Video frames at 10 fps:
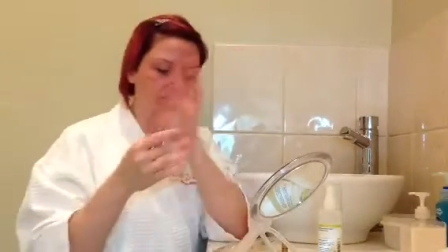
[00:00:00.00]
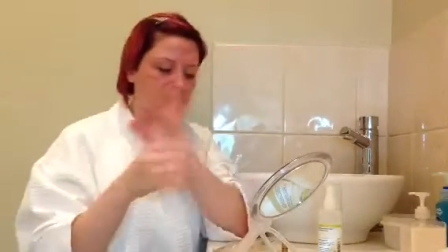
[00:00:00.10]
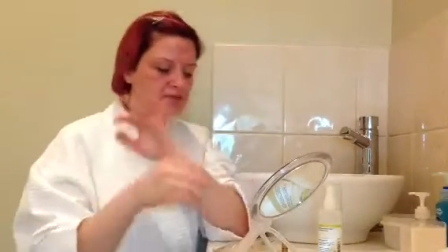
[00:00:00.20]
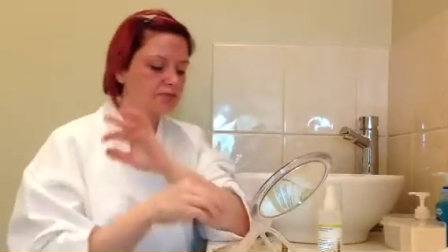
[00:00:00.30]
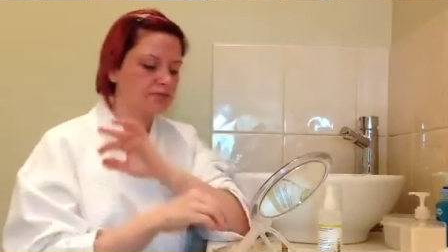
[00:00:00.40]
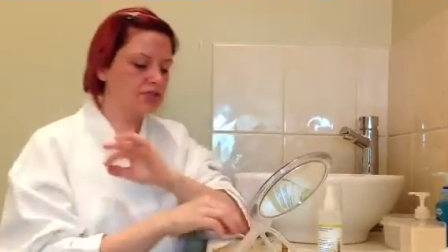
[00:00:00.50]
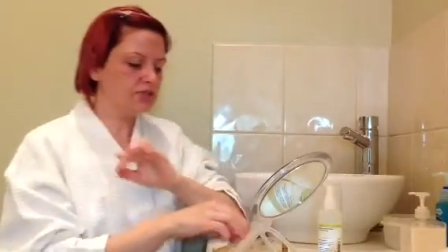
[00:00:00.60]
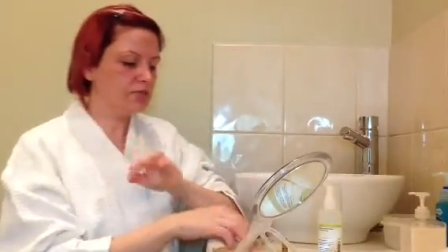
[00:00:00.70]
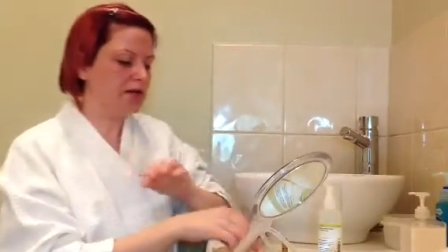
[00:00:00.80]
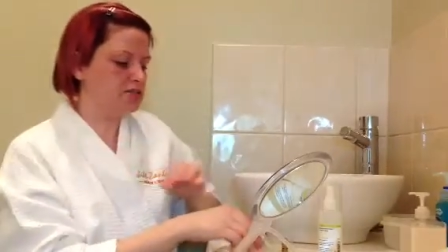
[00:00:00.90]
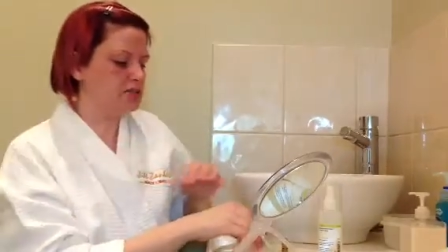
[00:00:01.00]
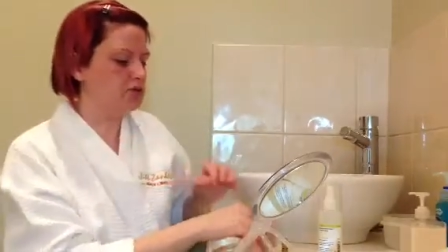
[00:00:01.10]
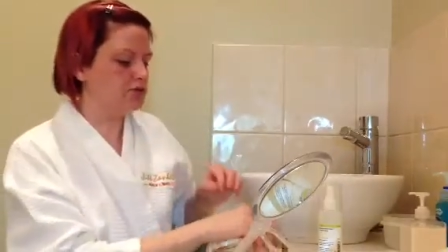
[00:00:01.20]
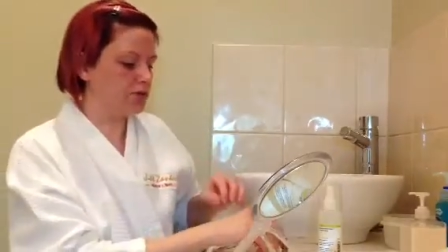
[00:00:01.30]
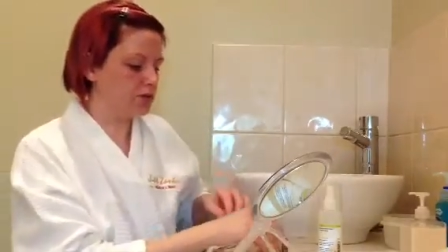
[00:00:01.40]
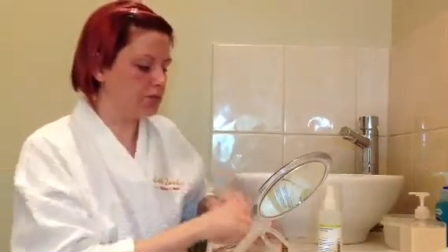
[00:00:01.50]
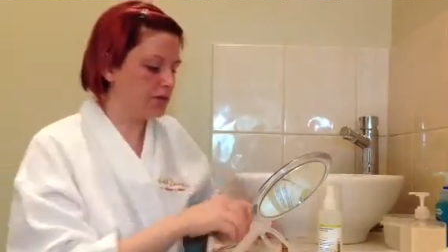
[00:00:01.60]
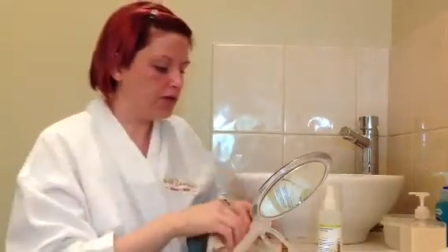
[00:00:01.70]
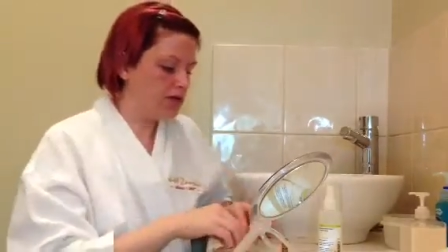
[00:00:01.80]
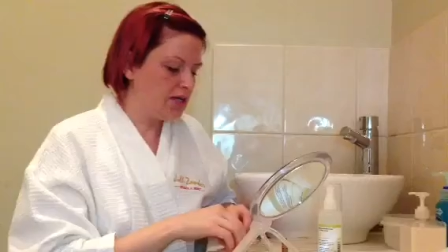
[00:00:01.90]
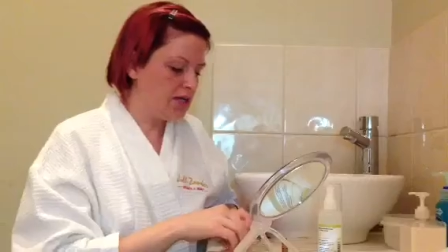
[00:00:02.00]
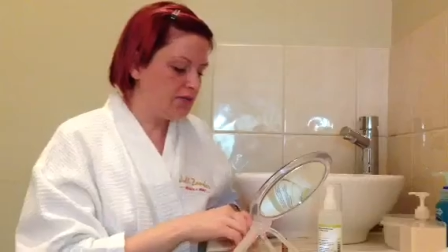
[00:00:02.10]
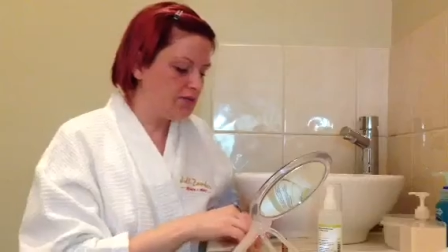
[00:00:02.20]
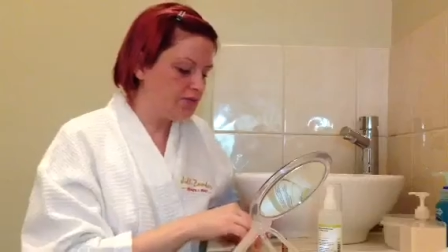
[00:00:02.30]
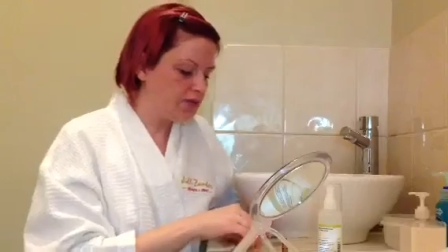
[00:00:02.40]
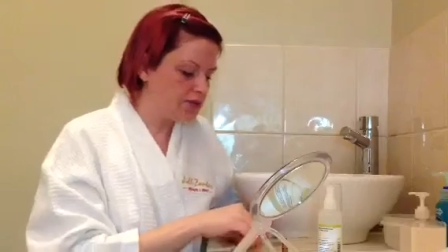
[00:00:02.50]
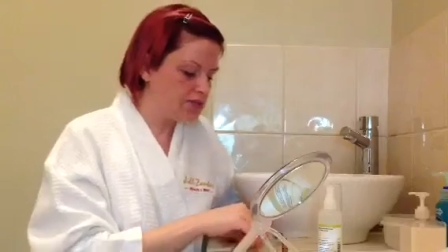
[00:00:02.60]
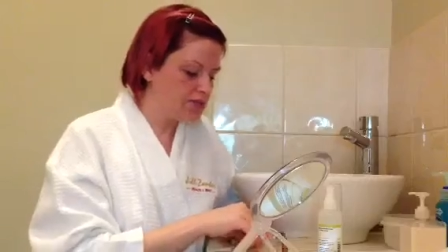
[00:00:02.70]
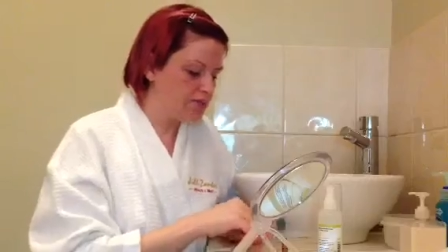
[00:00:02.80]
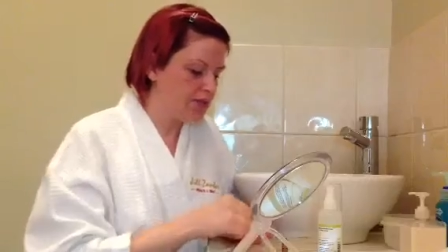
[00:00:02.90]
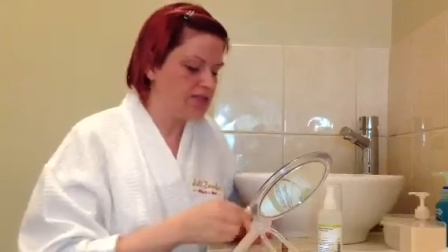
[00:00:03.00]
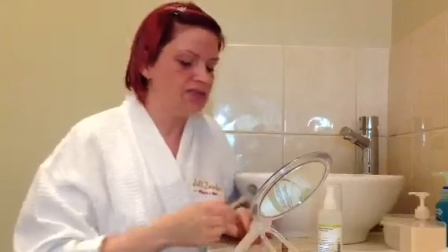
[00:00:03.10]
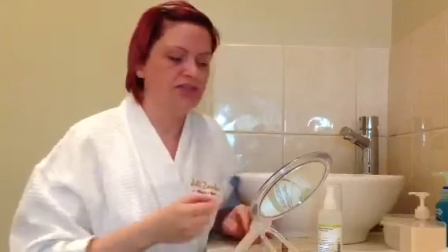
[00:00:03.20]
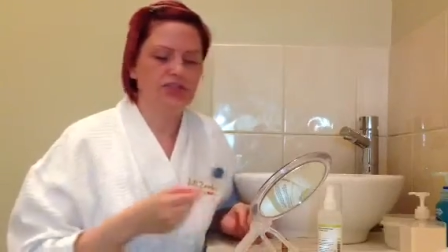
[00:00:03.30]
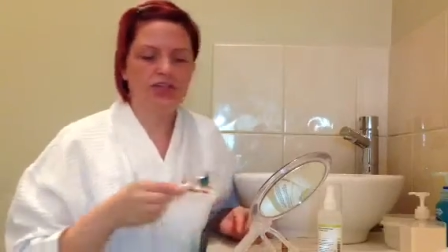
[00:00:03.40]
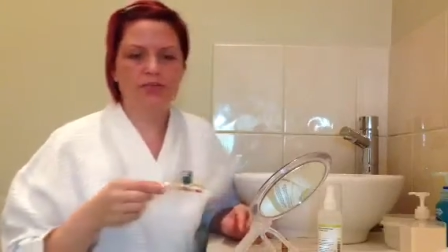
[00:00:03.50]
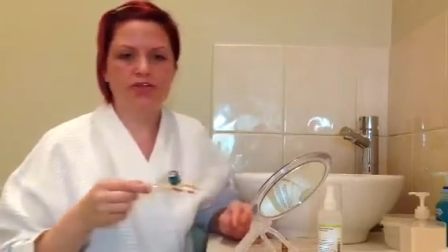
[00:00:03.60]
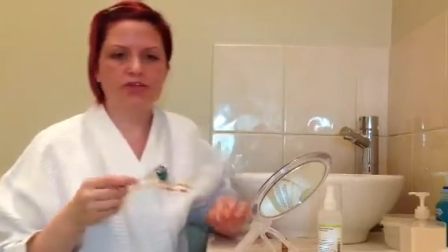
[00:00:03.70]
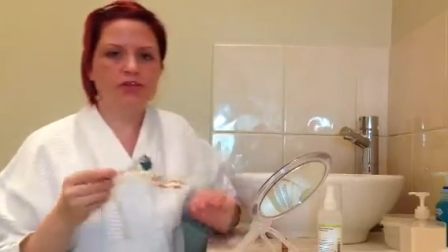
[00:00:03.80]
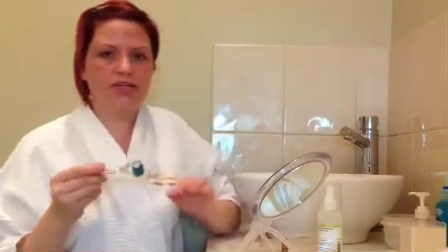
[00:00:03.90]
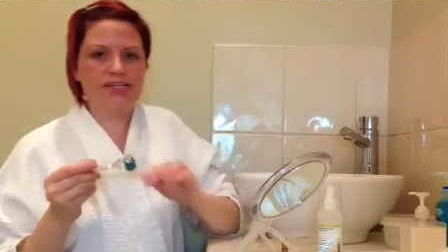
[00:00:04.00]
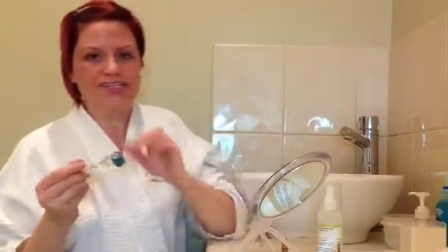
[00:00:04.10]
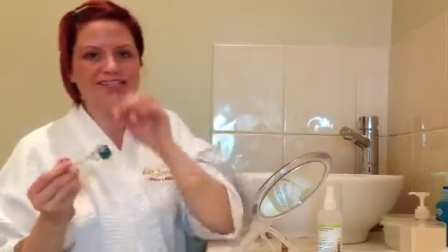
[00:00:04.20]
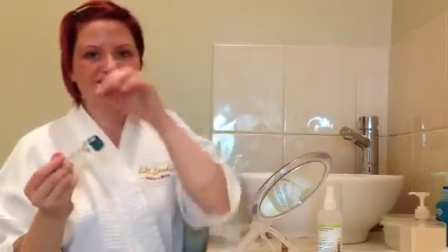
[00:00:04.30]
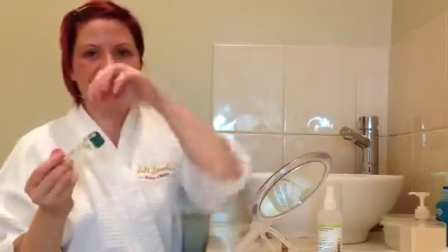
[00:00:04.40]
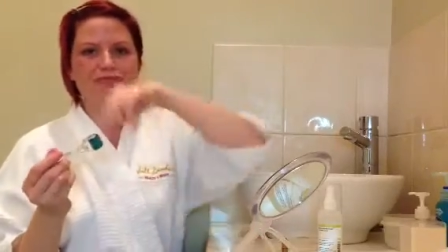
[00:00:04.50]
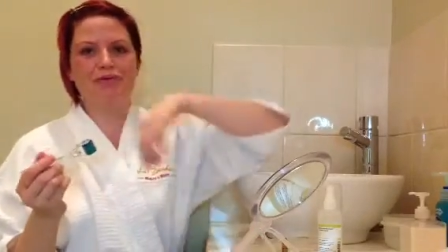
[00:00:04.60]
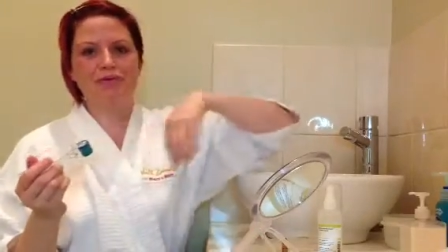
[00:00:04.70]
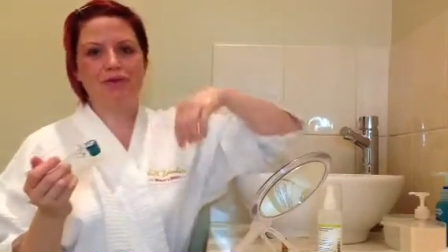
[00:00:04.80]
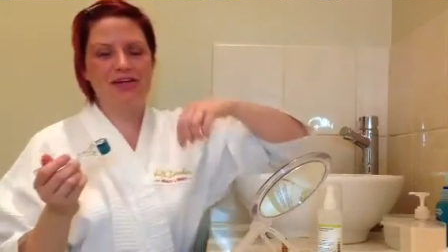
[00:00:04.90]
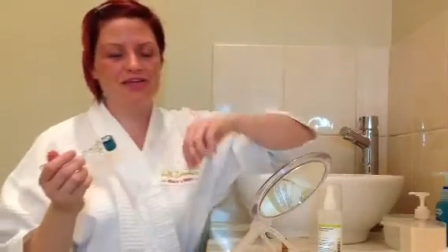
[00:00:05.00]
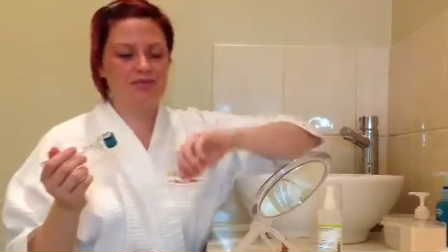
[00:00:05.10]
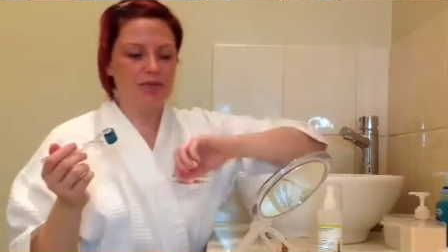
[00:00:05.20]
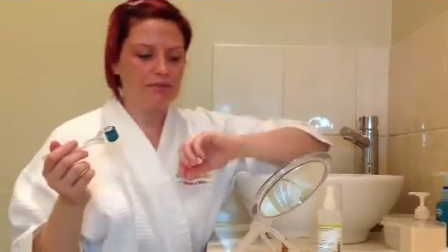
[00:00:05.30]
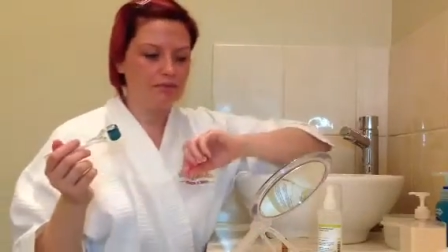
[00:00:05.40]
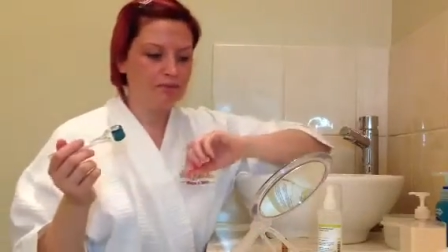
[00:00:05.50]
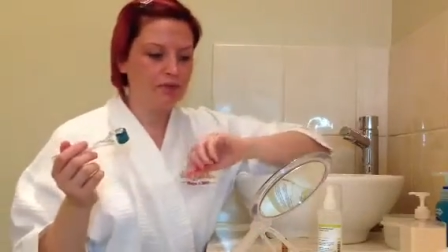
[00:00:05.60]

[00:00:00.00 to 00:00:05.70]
It's up to you the pattern you follow, but if you follow the same pattern each time, it's a lot easier to remember where you've been.